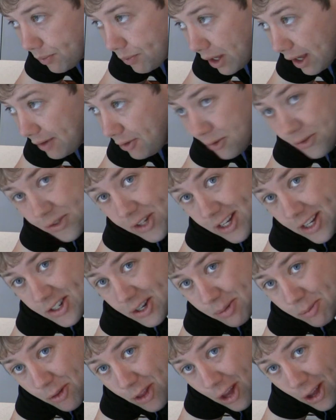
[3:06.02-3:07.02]
If you've seen
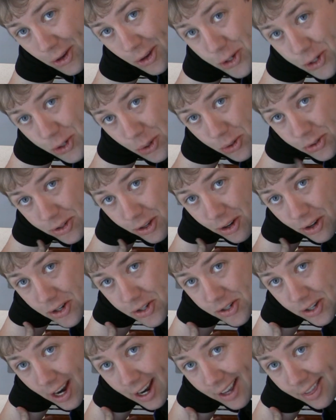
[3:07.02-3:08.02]
some of the other shows on our
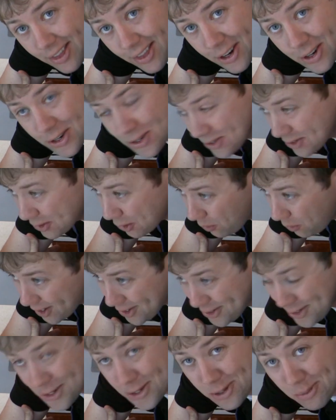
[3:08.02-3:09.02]
site, there's
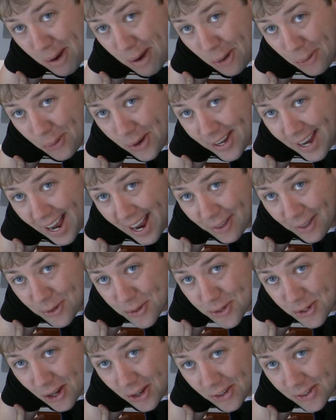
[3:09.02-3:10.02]
questions about when to add the
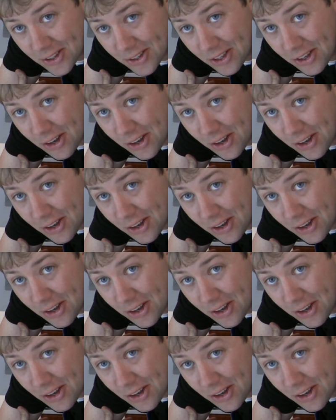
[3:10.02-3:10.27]
salt to the